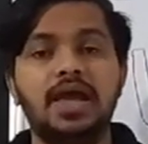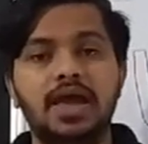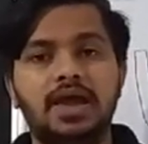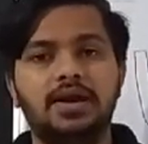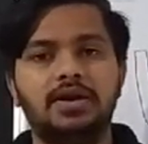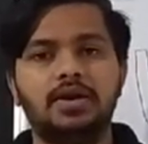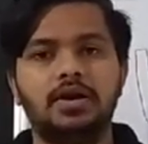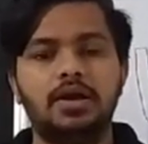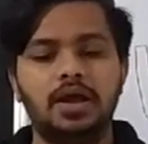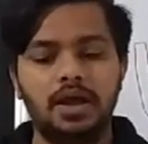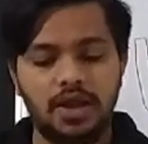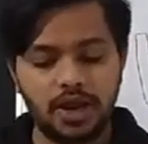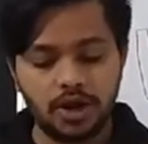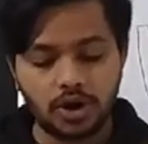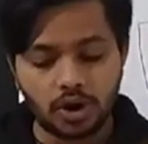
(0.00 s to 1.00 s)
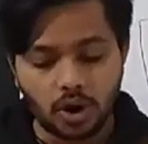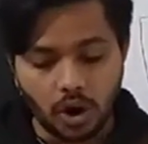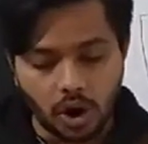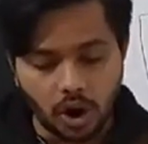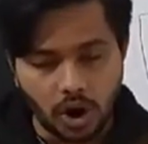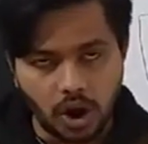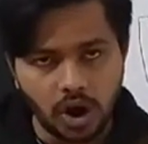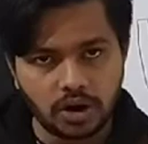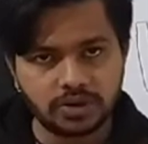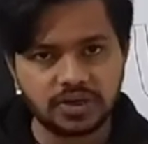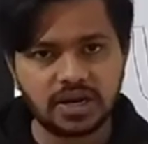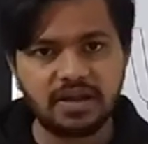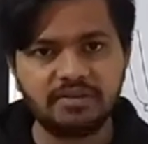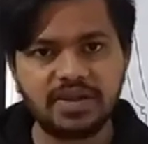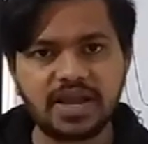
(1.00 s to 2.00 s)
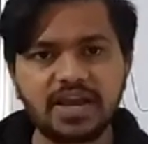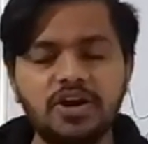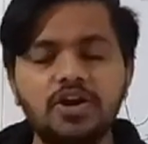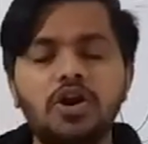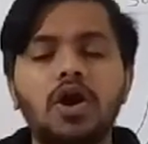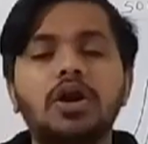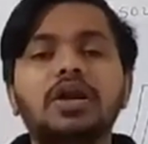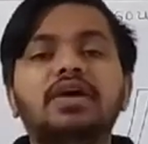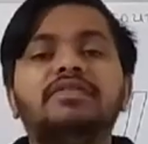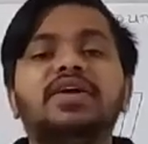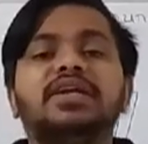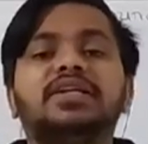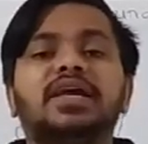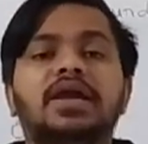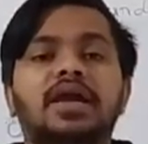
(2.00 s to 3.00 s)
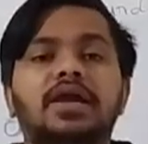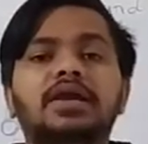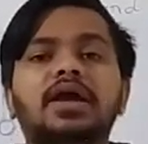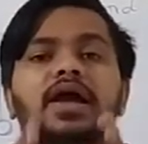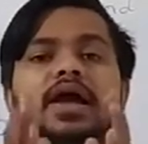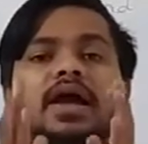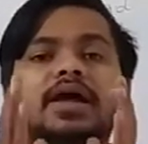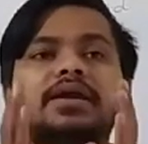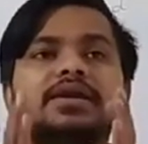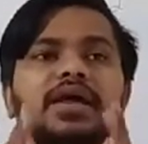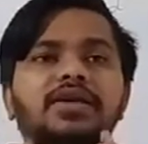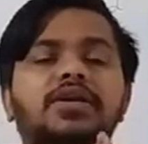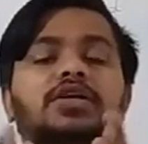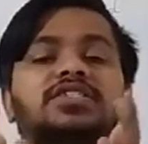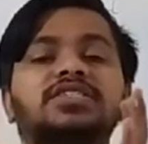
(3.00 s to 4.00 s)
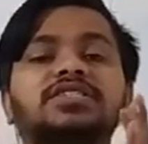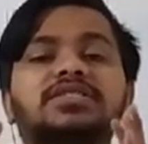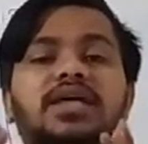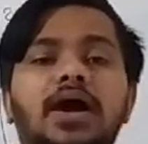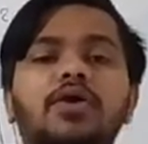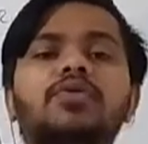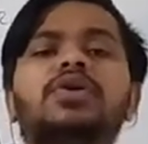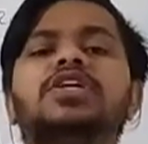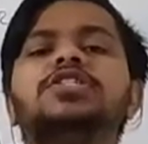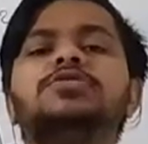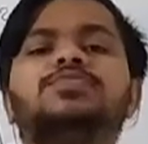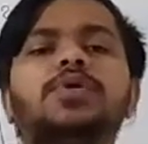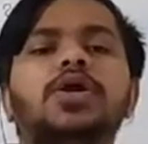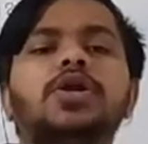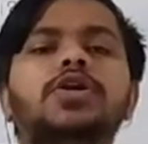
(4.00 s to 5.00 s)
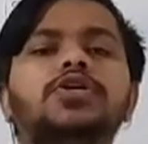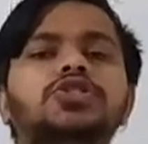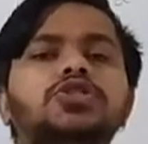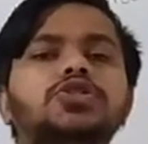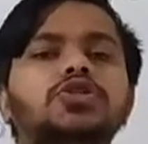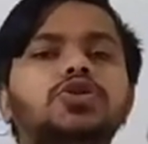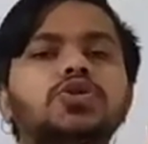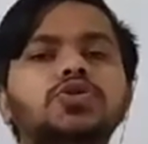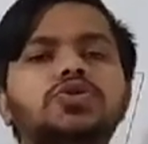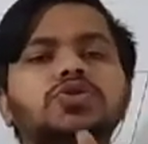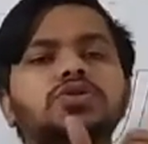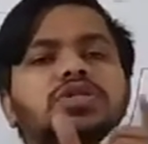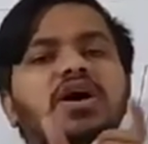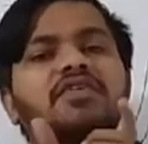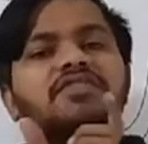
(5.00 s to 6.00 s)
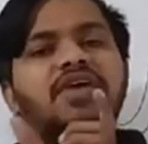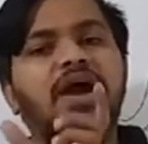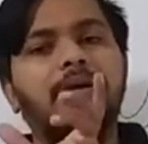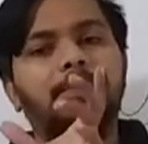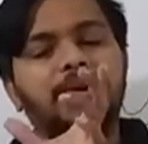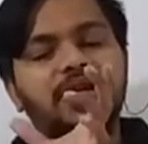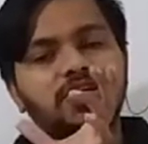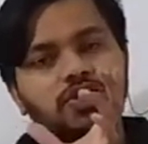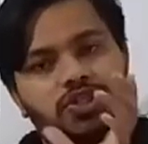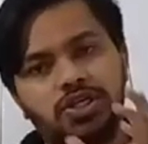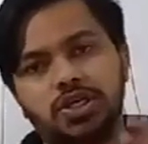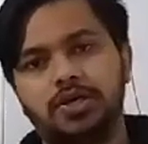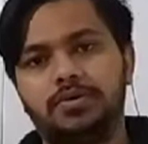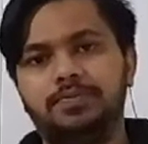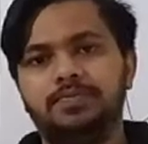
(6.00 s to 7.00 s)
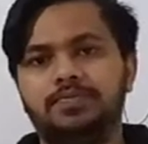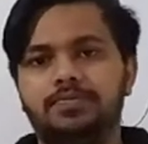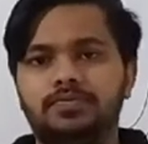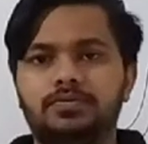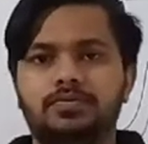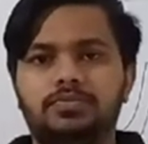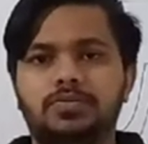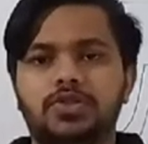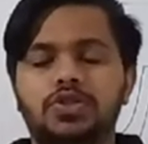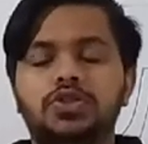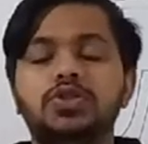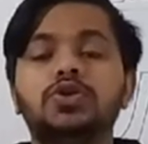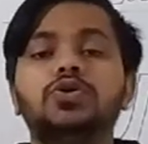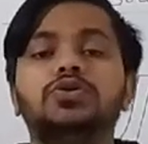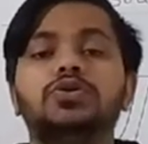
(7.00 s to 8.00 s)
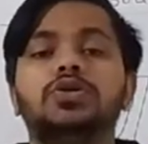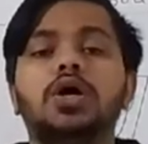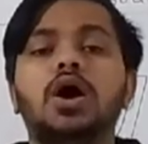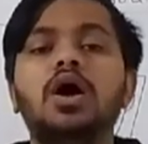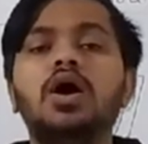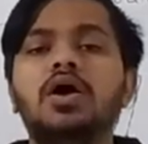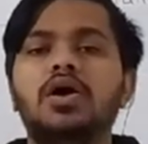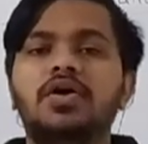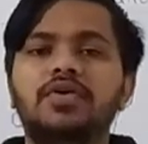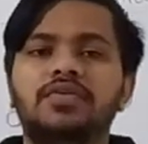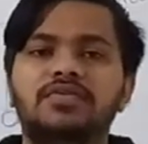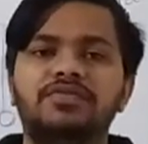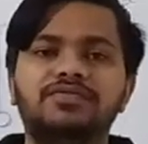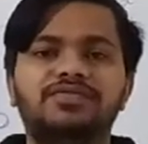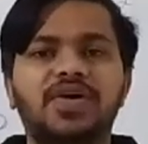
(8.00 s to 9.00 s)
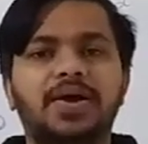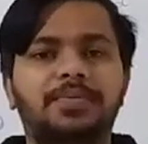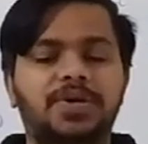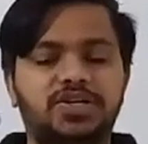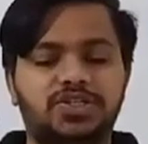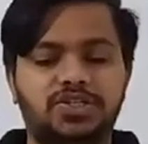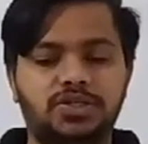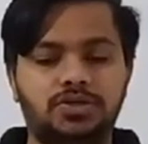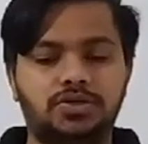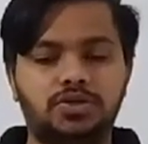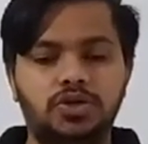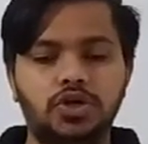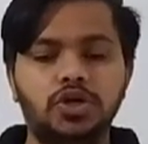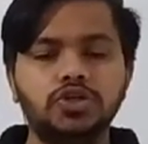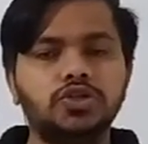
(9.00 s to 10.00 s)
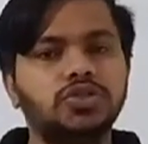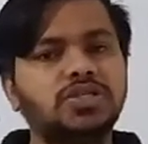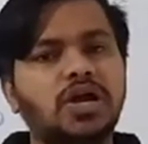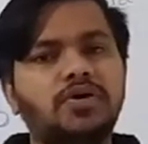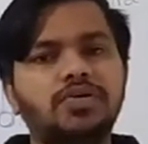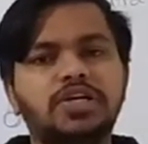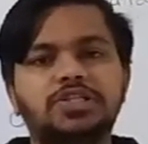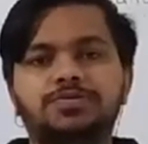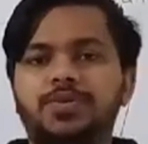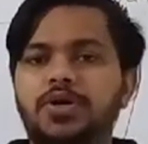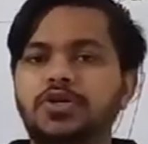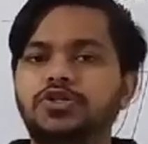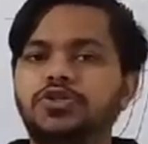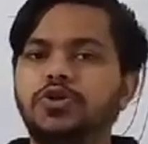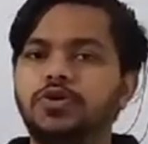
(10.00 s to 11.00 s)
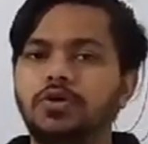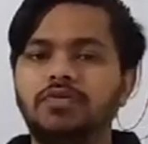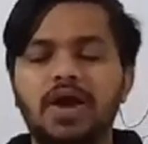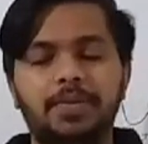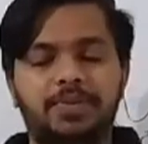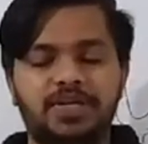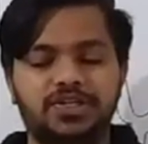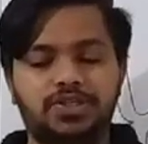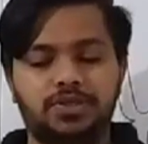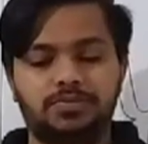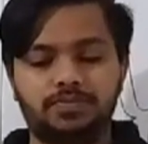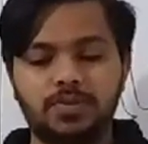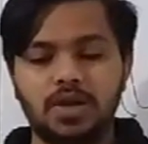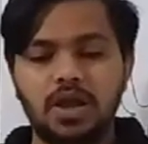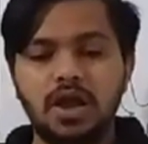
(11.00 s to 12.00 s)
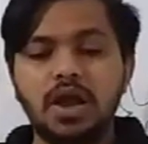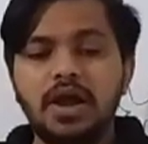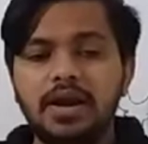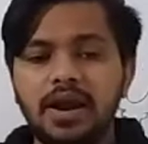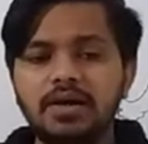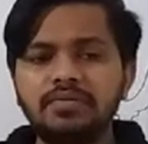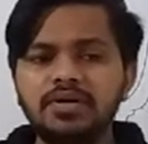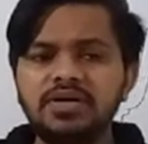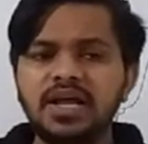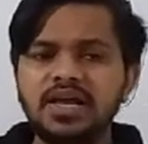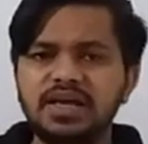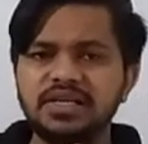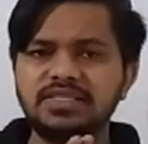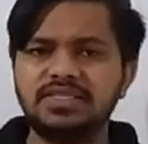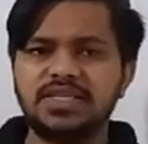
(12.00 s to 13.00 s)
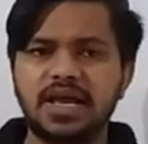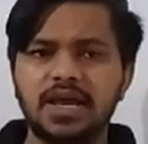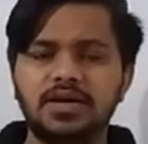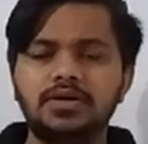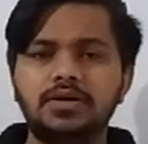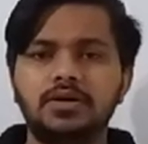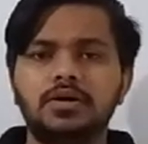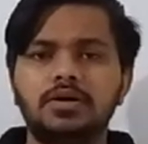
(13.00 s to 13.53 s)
And in all the living and the non-living thing, that the sound is produced due to the vibration. Due to the vibration. So sound is produced due to vibration. Now the thing is that